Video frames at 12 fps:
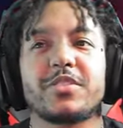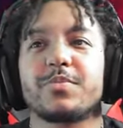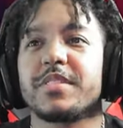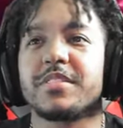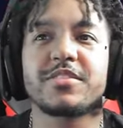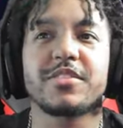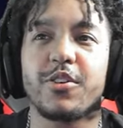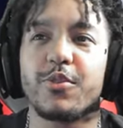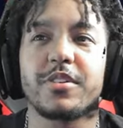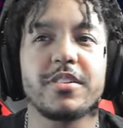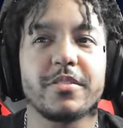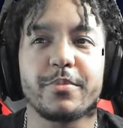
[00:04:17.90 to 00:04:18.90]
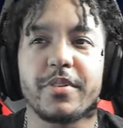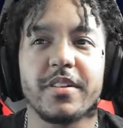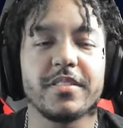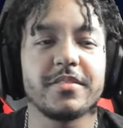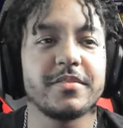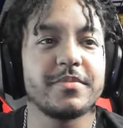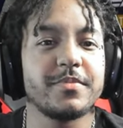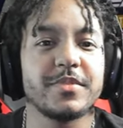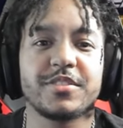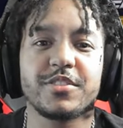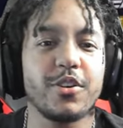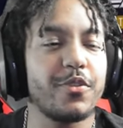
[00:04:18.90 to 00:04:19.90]
to be so good, bro.
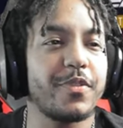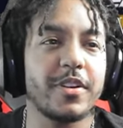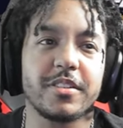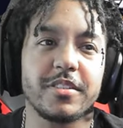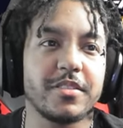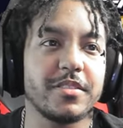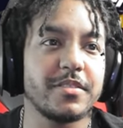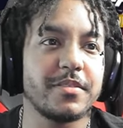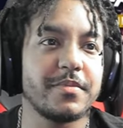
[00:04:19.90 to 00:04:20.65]
So fucking good.